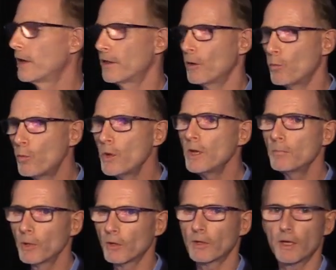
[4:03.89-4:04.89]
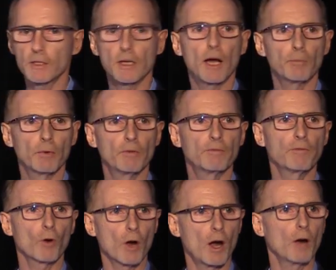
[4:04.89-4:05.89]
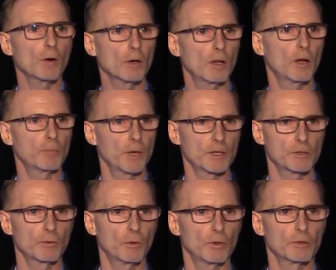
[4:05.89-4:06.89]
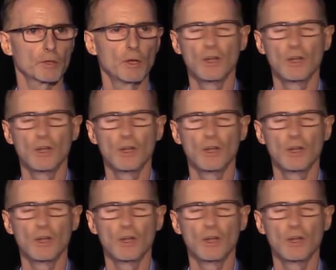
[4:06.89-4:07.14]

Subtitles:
that we build on top of for our cloud-based tools.